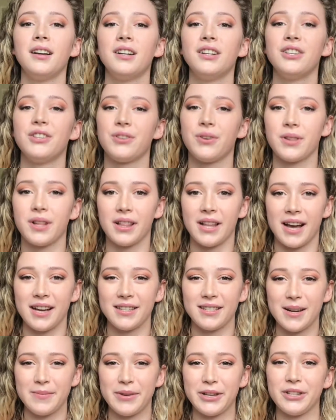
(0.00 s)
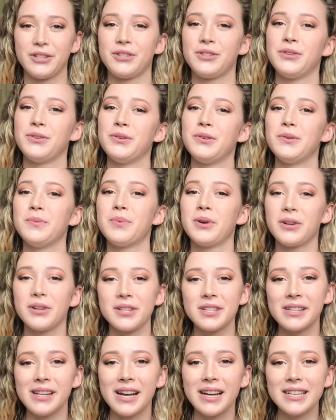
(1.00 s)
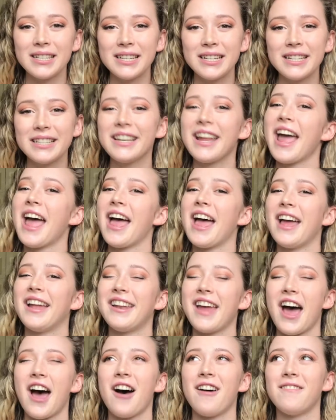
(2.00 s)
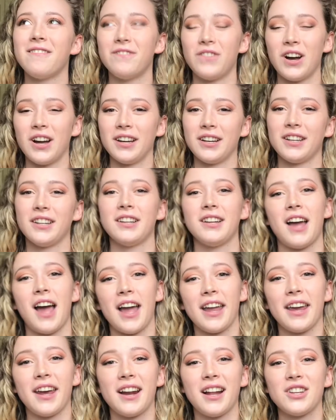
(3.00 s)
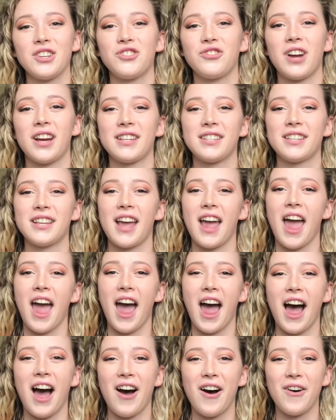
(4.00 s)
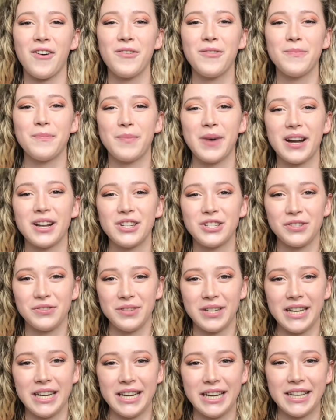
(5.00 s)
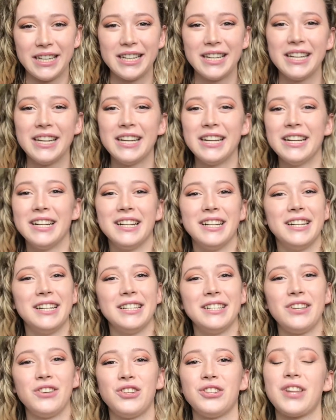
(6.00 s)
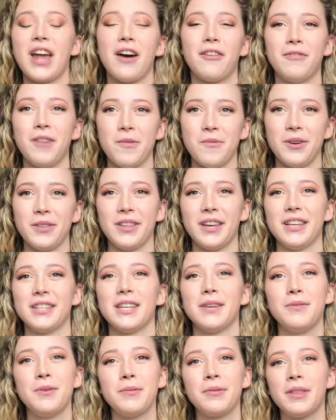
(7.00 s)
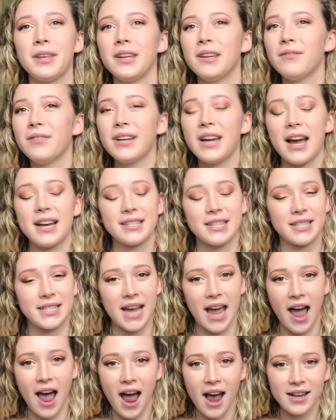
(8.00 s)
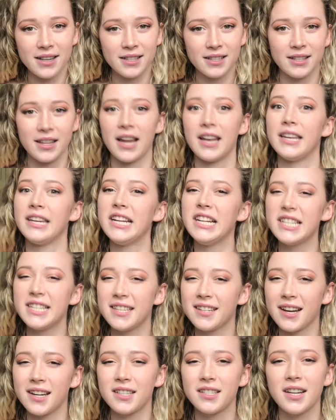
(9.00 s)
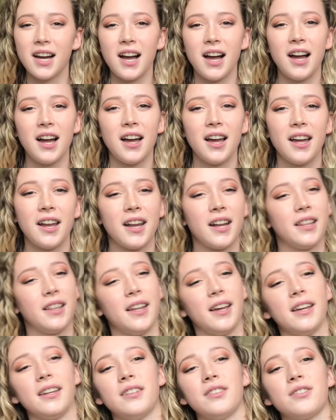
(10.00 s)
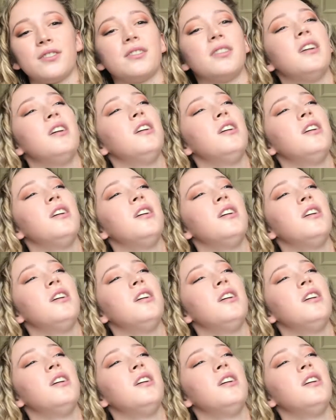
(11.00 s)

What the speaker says: So the last step is to personalize it and have fun. I cannot stress how much you need to just have fun with this. If you think of it as a task that needs to get done and like just